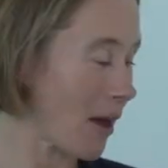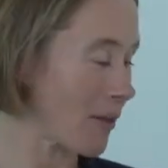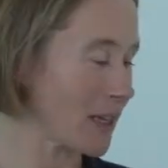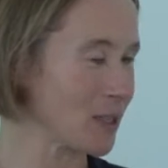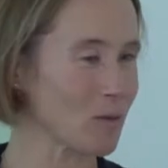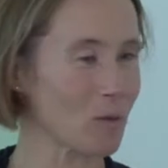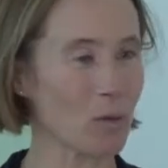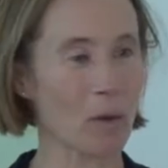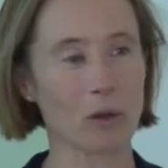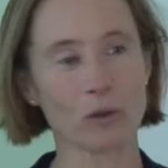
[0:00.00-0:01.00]
I think it's
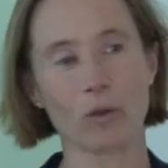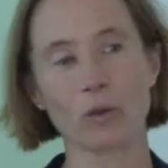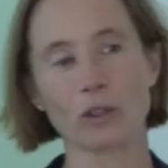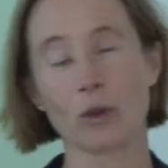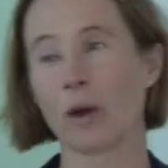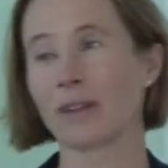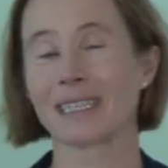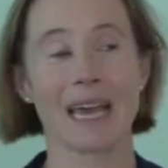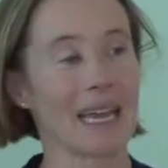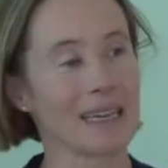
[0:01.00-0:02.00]
probably also
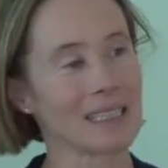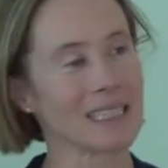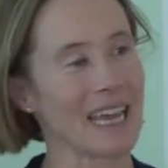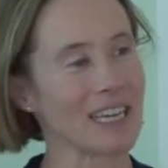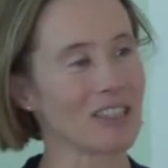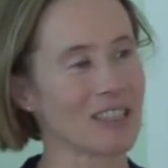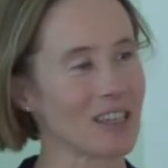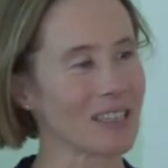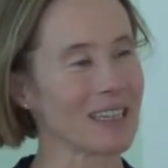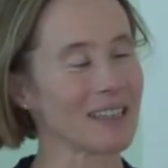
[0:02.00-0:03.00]
worth saying at this stage is
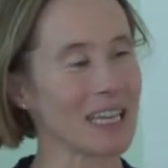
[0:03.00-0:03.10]
that